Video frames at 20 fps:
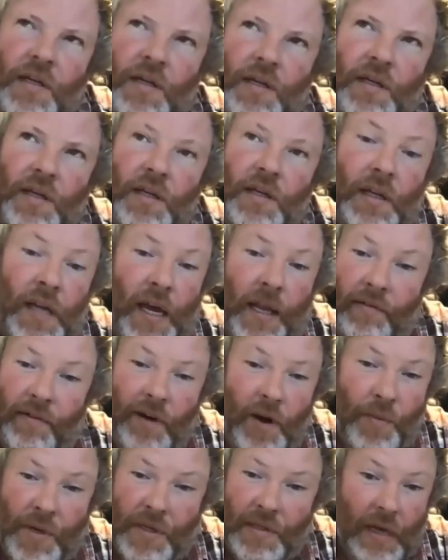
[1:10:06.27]
yeah, the
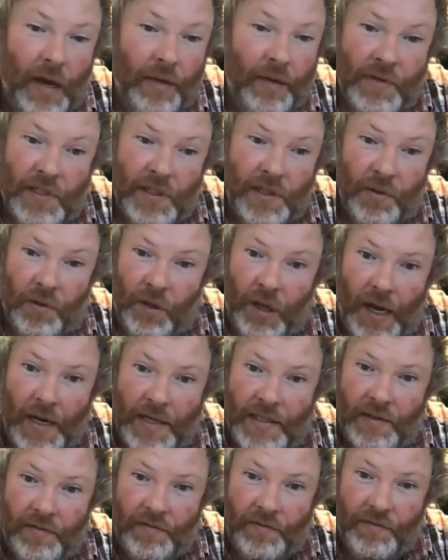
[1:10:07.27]
Romans obviously do
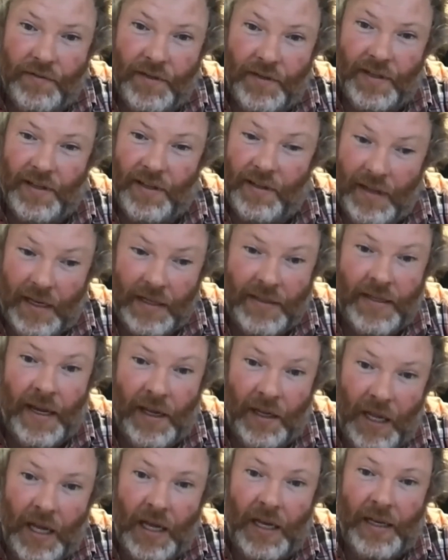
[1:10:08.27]
lots of, they take a
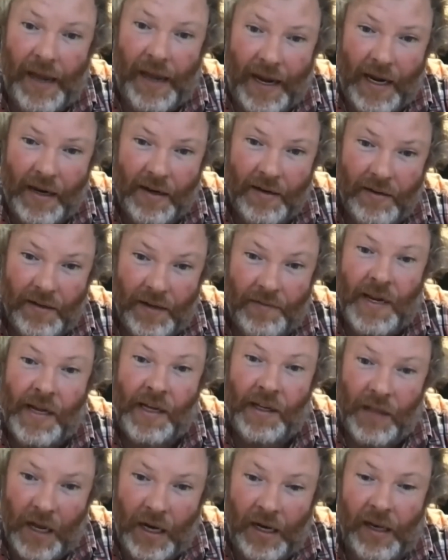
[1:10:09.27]
lot of land. They take a
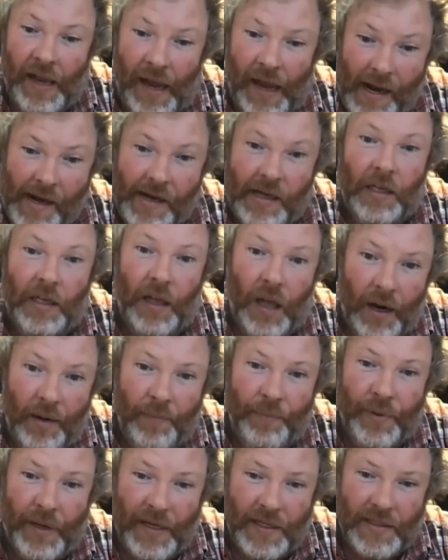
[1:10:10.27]
lot of land in a lot of
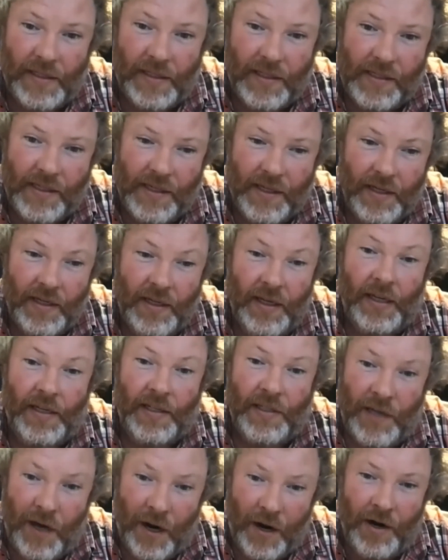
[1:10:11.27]
places. It
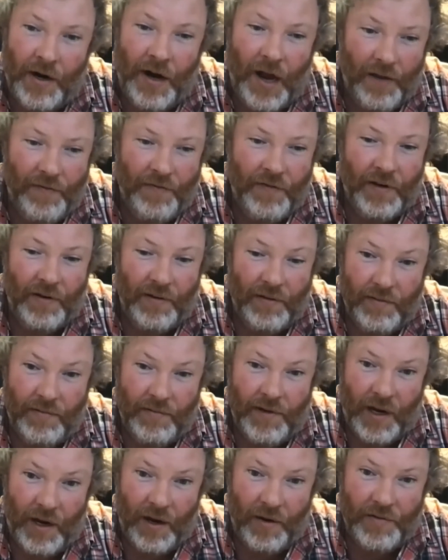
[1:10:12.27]
started off in,
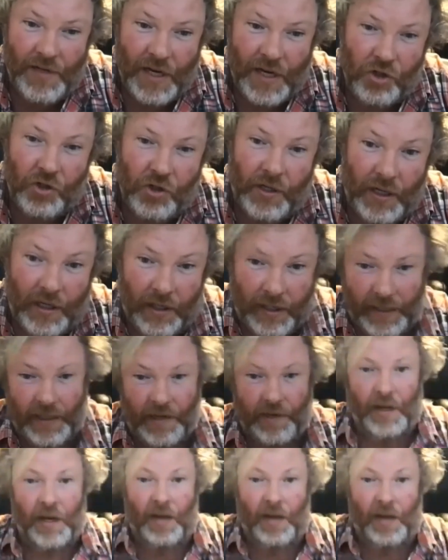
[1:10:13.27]
central Italy, and then